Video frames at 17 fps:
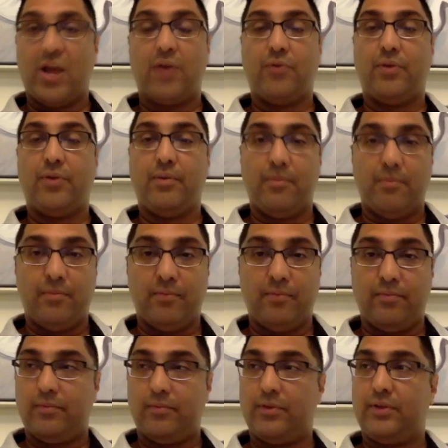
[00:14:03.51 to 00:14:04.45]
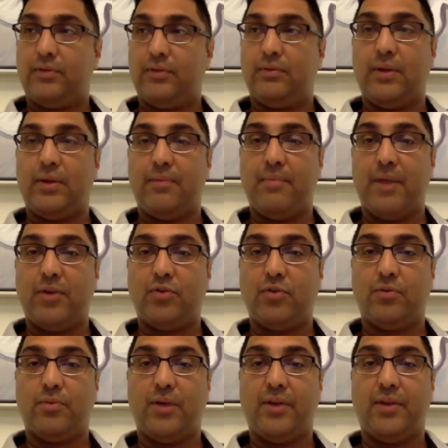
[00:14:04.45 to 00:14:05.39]
them and get
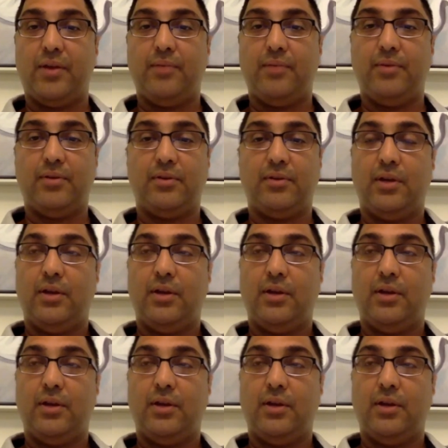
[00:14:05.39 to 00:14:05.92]
mentored by them and